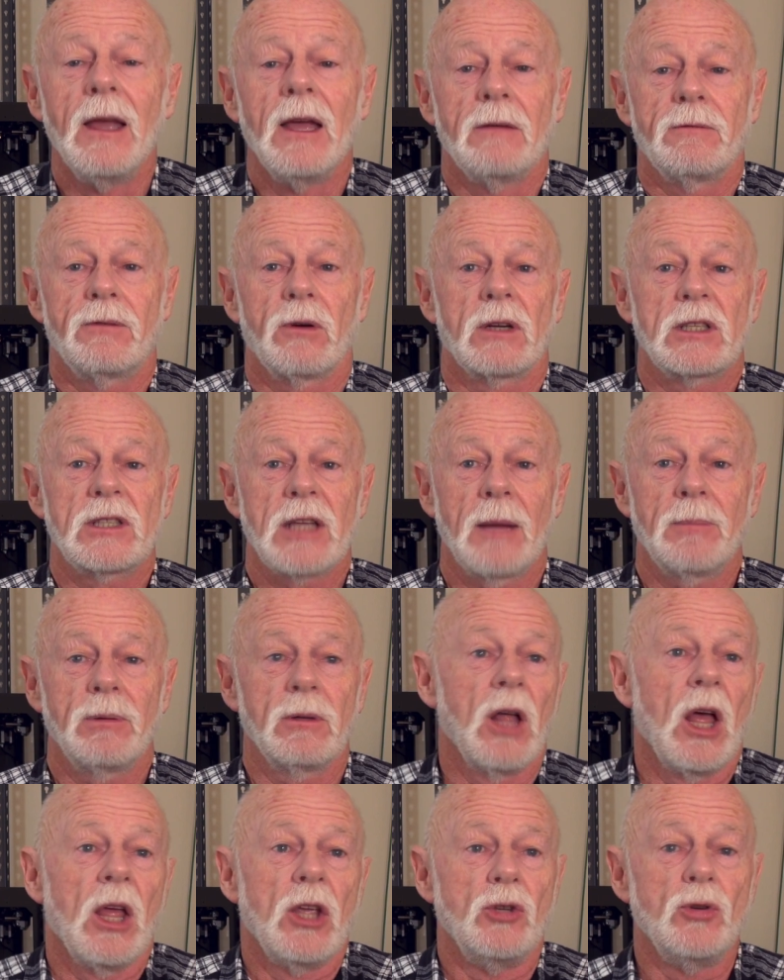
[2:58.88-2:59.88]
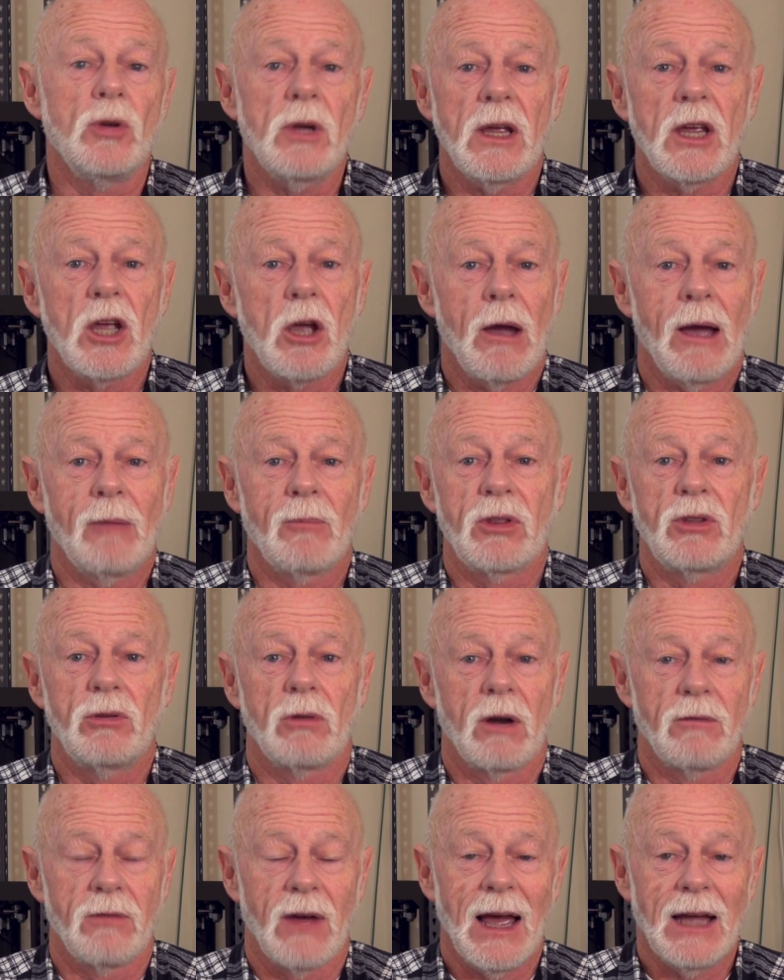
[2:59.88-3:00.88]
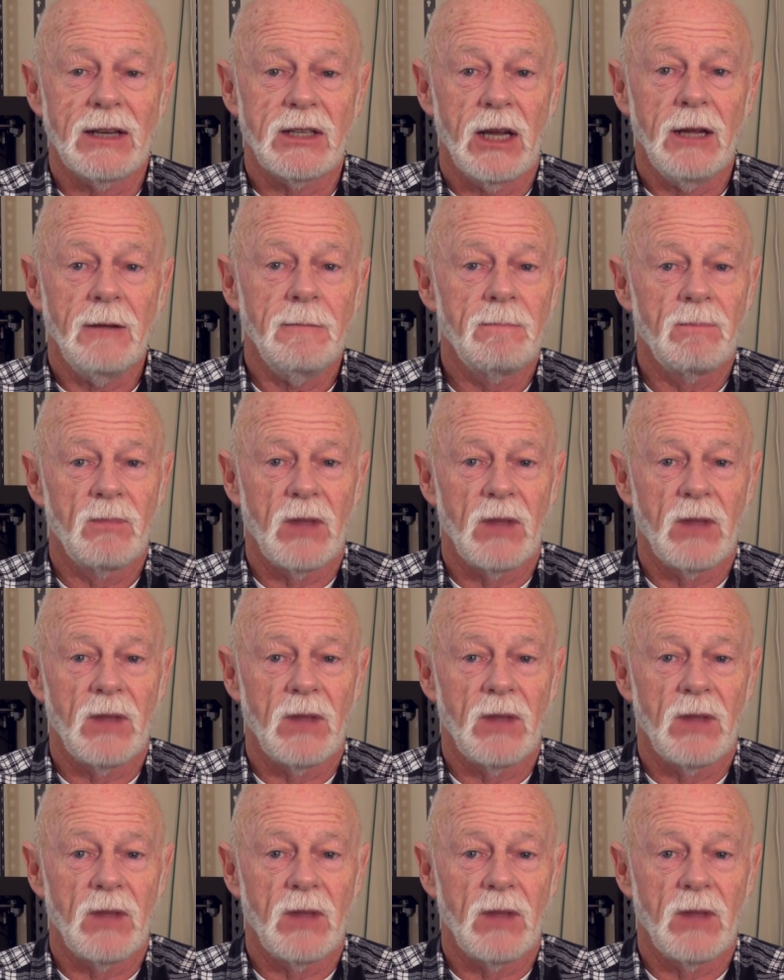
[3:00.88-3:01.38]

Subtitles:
For example, you can go out with your Avata